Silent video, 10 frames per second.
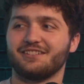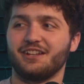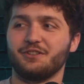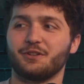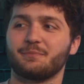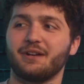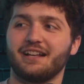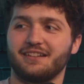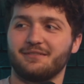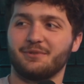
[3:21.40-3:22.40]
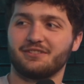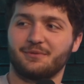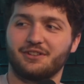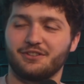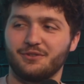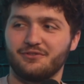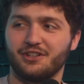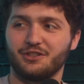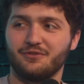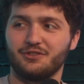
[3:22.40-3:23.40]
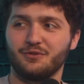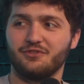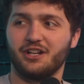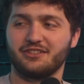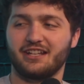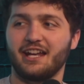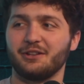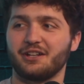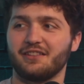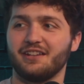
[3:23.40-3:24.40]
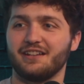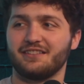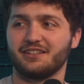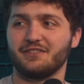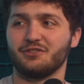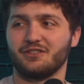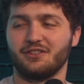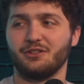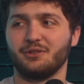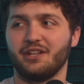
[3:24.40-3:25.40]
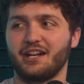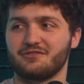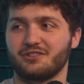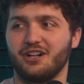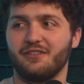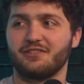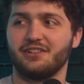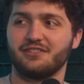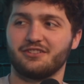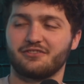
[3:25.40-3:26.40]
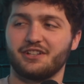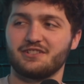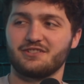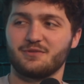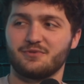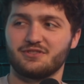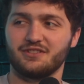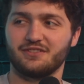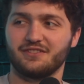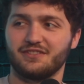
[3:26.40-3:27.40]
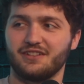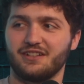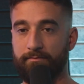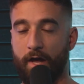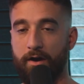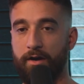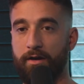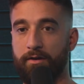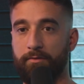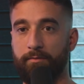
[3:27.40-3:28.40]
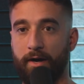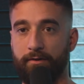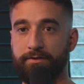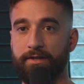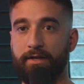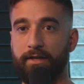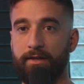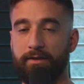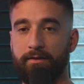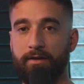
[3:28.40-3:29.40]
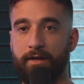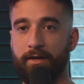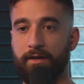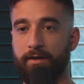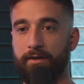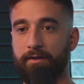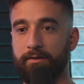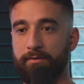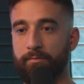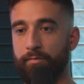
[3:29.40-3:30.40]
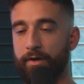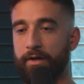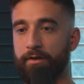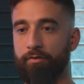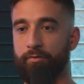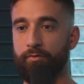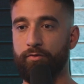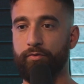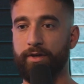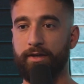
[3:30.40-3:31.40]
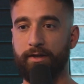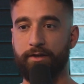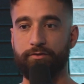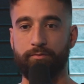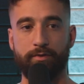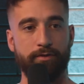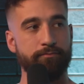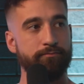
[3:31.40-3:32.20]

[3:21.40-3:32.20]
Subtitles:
in your past has been something that you've done? You say, hey, look at this to give yourself a little extra confidence in your relationship with Jesus. I would say prayer or reading God's word.